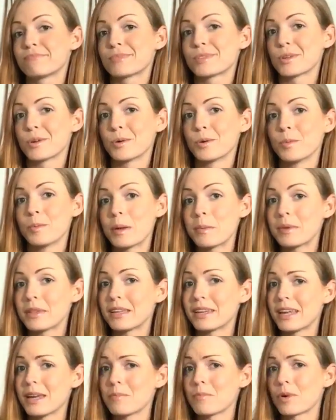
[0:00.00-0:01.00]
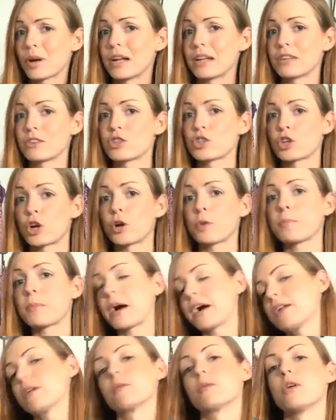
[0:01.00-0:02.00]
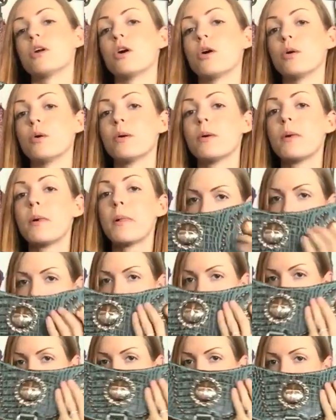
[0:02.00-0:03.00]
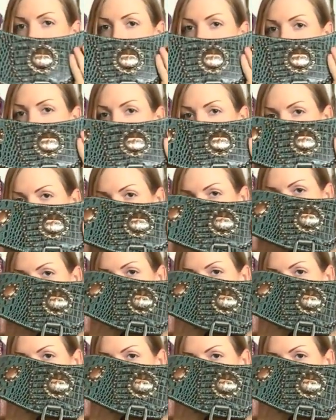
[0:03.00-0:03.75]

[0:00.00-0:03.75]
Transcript: so maybe the name brand is Sharp, I don't know. But it is